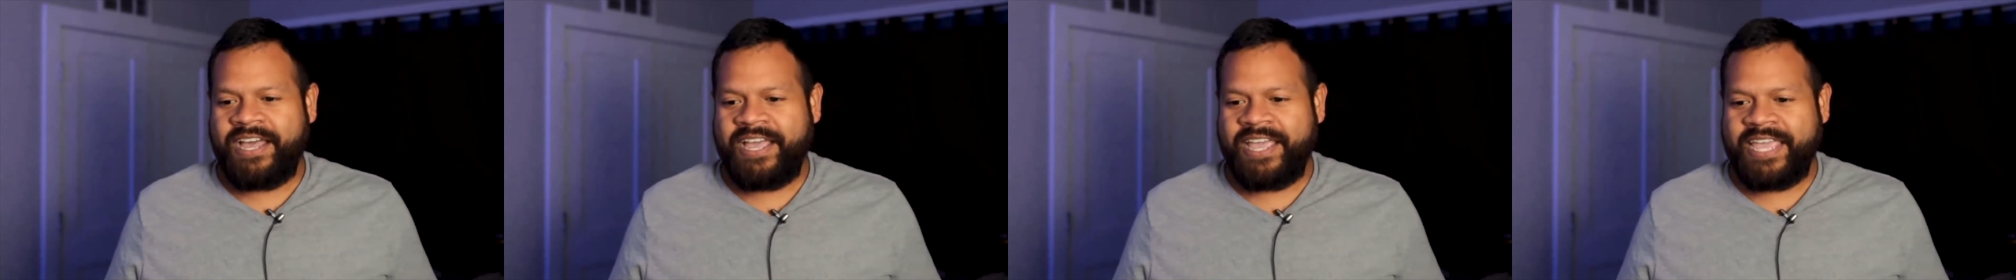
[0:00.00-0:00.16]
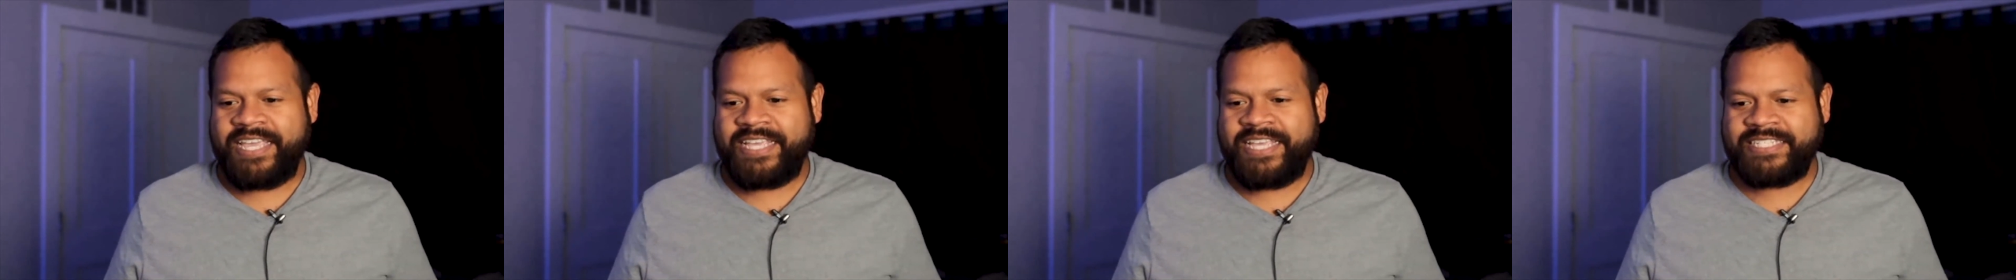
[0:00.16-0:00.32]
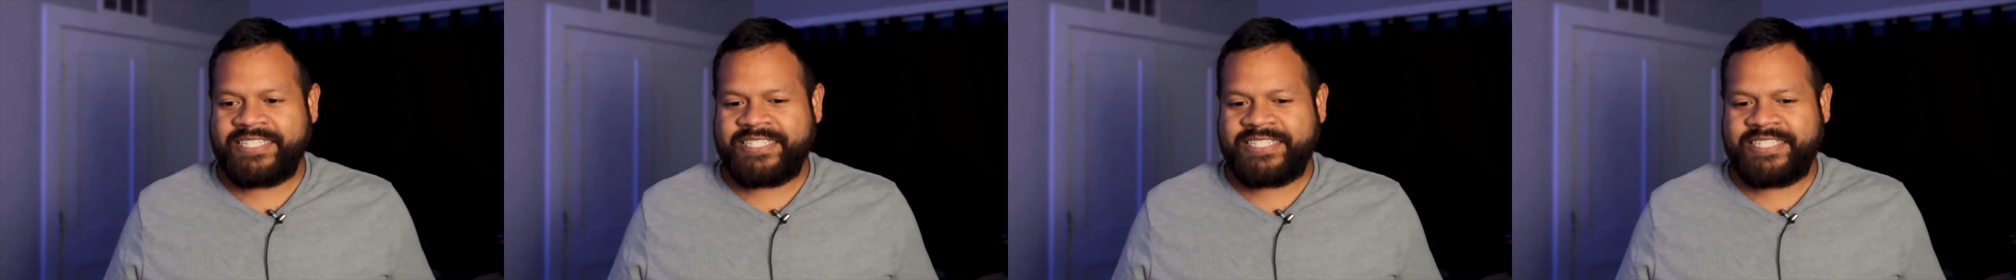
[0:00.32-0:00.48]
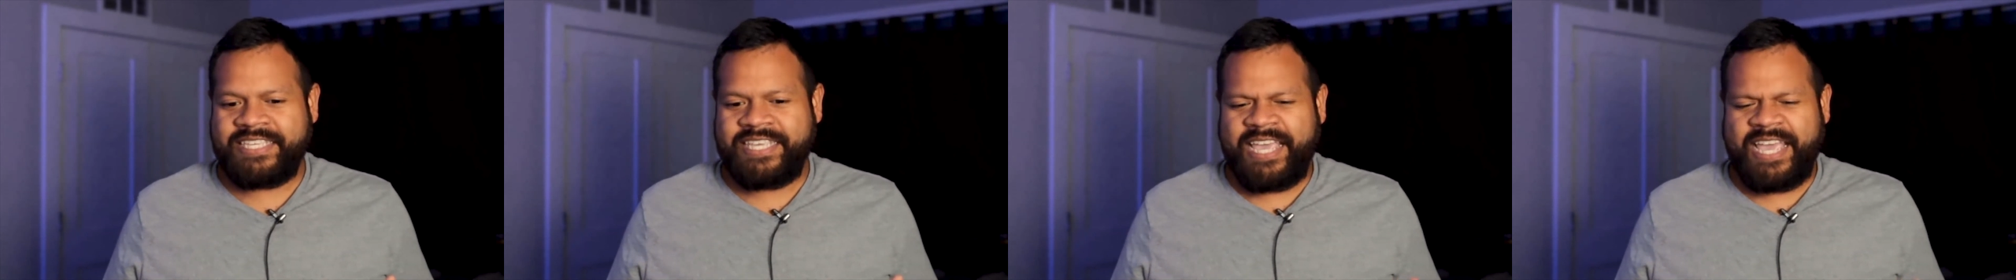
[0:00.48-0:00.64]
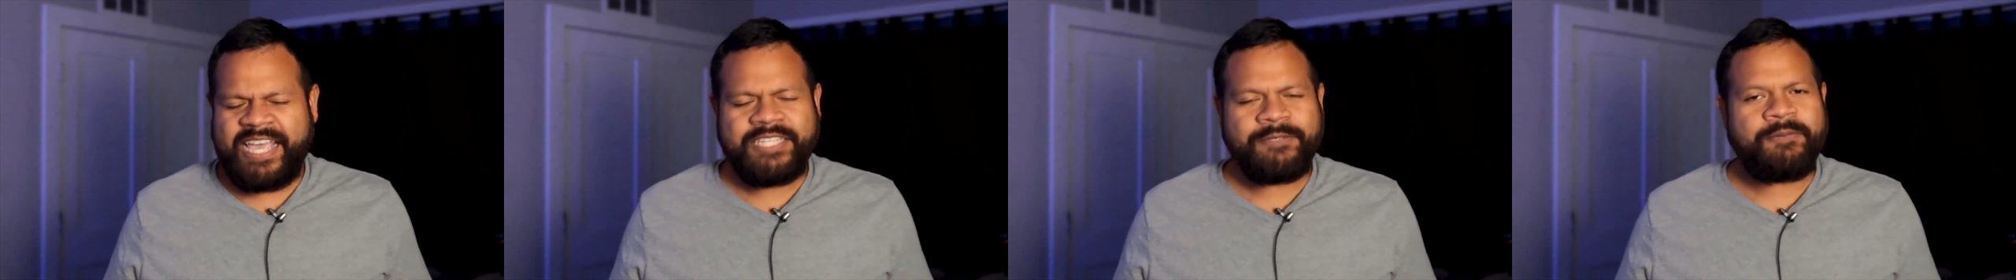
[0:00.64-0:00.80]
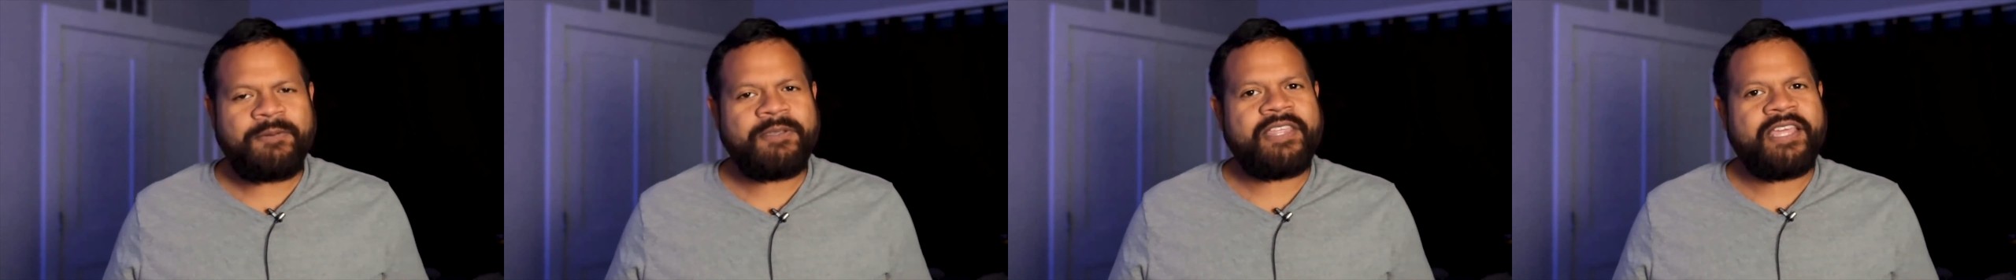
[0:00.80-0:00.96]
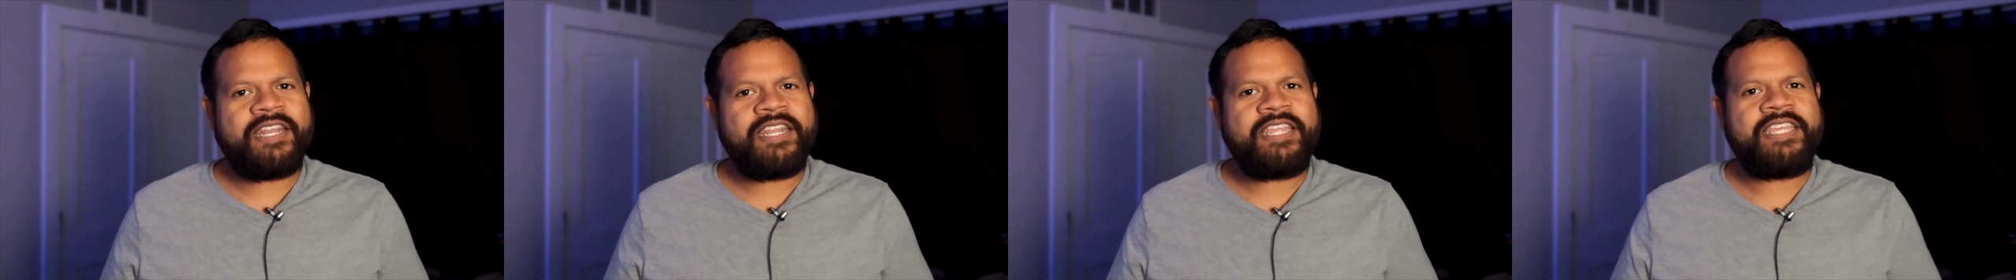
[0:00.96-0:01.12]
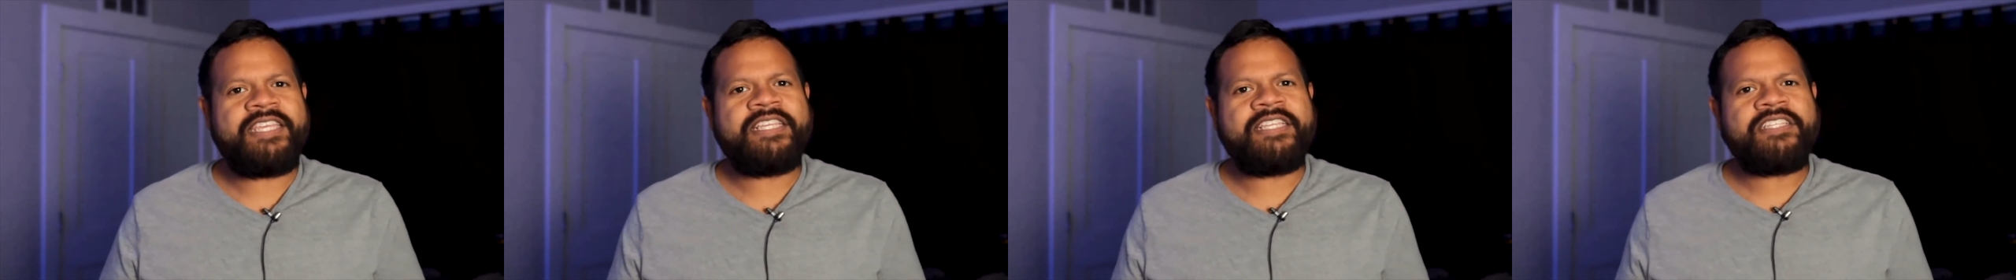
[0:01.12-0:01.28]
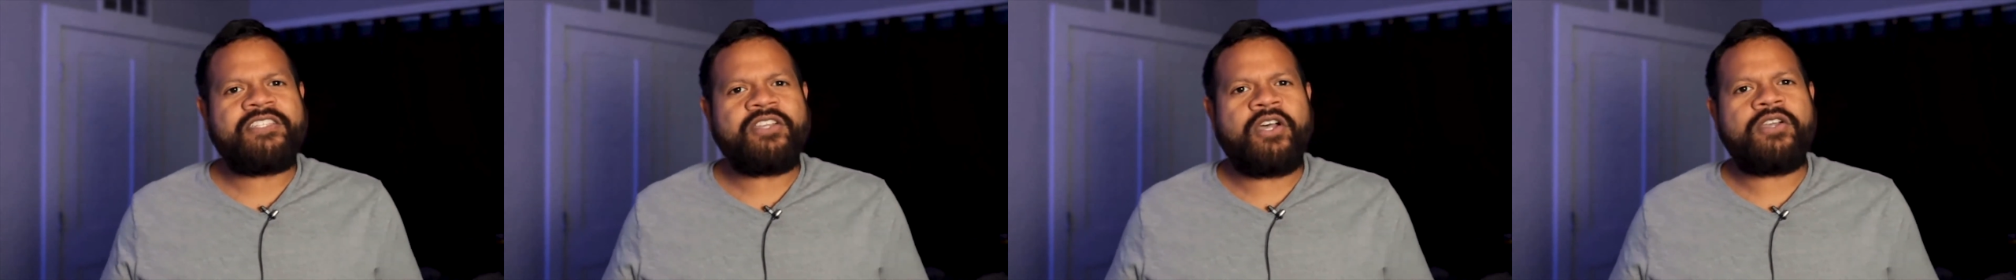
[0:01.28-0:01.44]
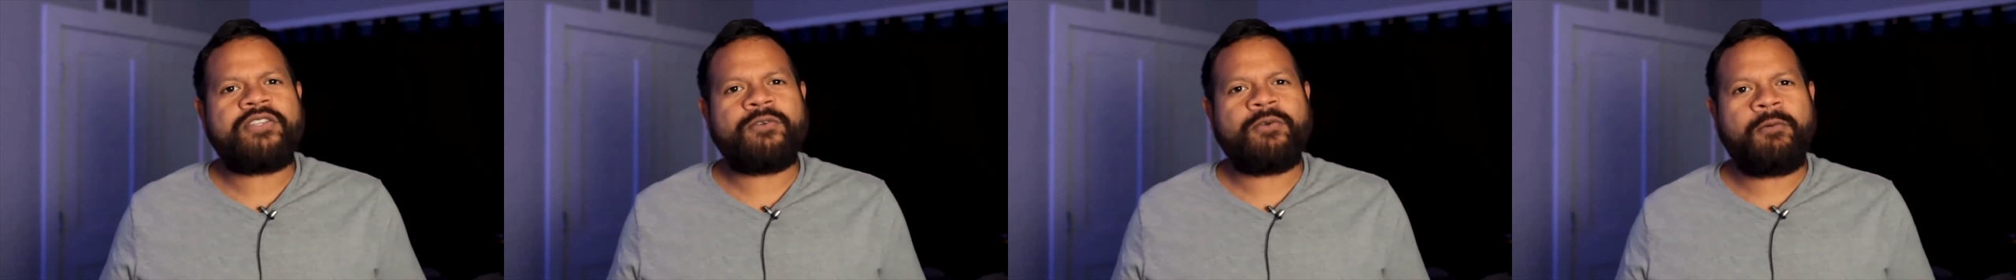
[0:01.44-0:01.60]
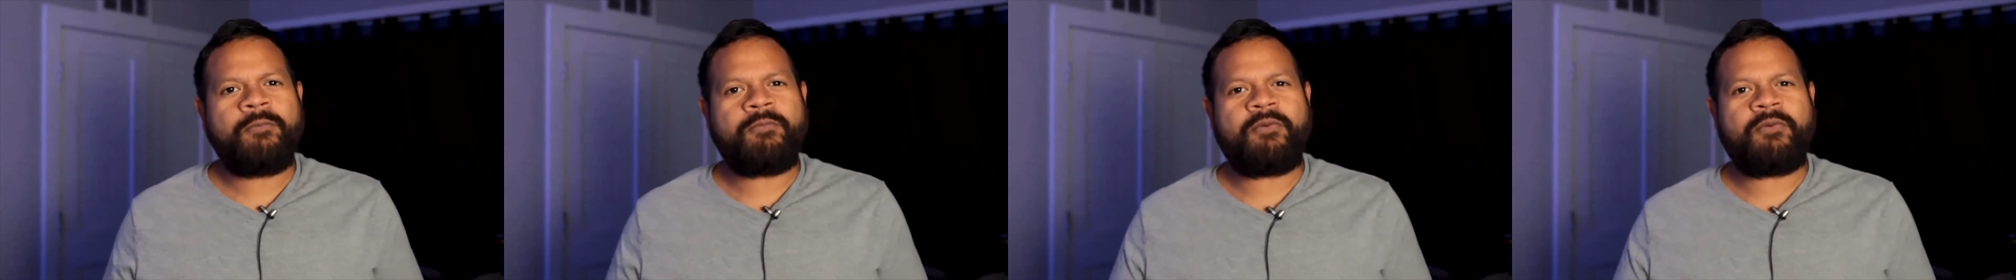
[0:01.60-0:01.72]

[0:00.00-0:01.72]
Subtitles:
is the aspect that he is also a